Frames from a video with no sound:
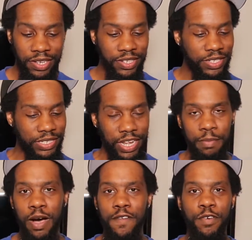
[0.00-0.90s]

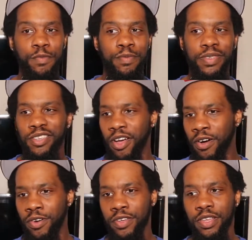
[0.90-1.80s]
Some of them, you
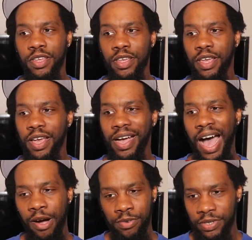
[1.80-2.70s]
know,
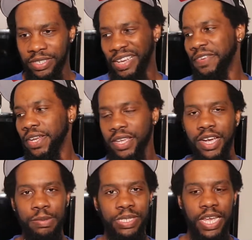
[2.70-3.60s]
I was definitely
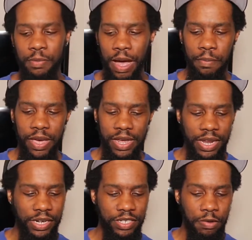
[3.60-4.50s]
upset about being
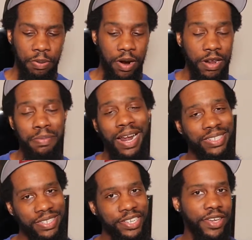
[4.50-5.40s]
late to the party, but I
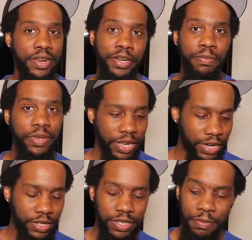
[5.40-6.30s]
still ended up
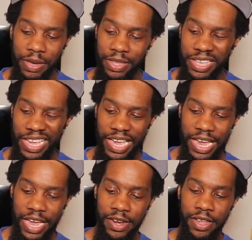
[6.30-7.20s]
getting them in the
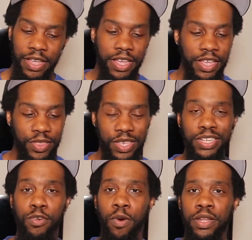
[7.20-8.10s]
end.
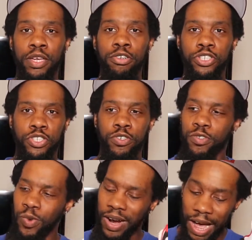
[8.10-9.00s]
These are one of those
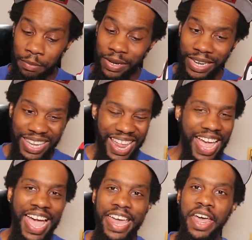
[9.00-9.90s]
shoes where I'm
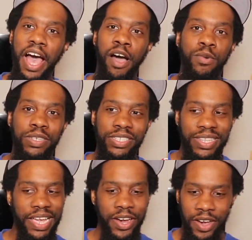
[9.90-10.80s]
glad I was
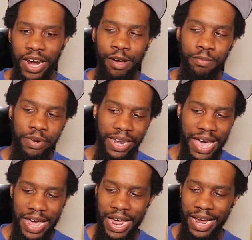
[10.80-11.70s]
there and I'm
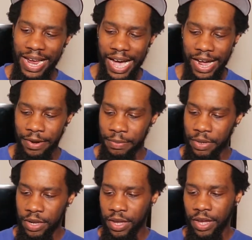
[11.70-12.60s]
glad I got
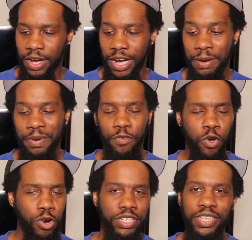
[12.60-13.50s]
them. Um, of
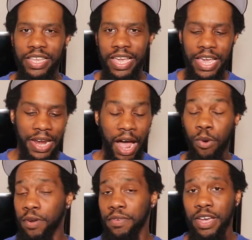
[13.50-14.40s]
course, again, I
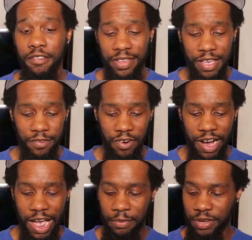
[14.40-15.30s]
would have loved to have
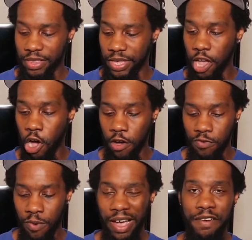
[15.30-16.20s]
grabbed the
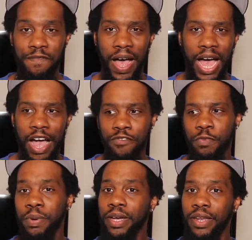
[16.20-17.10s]
Off-White
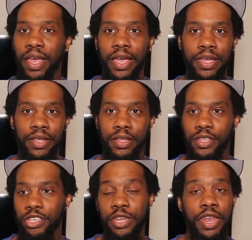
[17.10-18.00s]
fives, but hey,
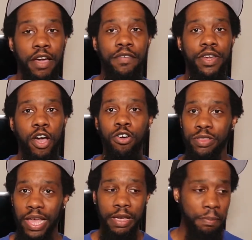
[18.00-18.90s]
you never know.
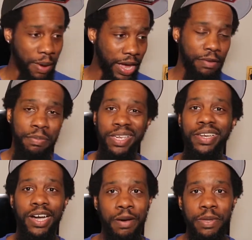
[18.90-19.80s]
They might be
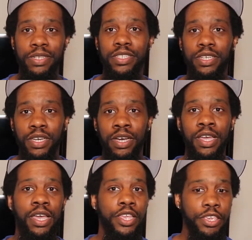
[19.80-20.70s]
coming to
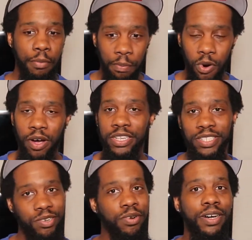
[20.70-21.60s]
your boy
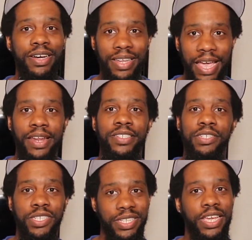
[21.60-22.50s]
sooner or later,
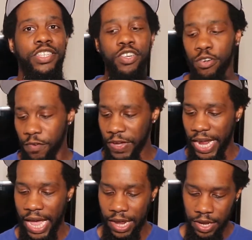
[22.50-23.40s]
so stay tuned for
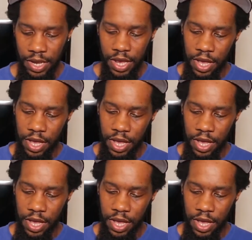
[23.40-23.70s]
that.